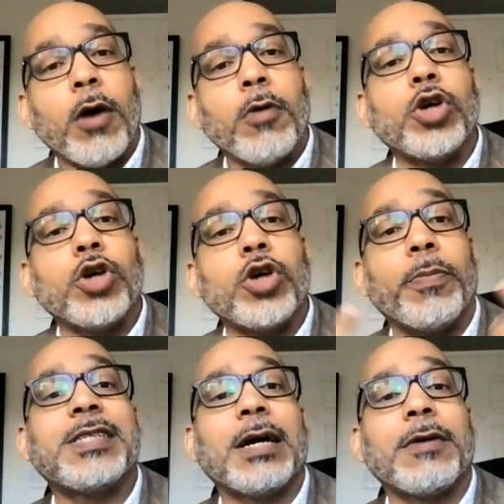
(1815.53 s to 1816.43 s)

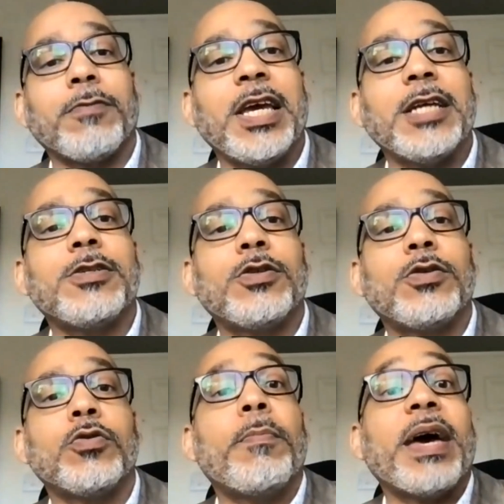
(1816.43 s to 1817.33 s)
around topics that
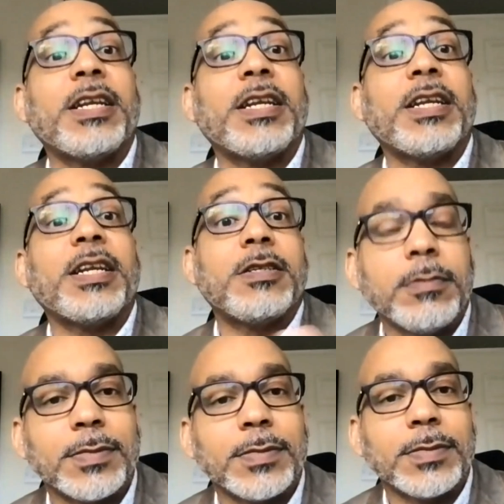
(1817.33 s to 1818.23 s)
relate to medicine,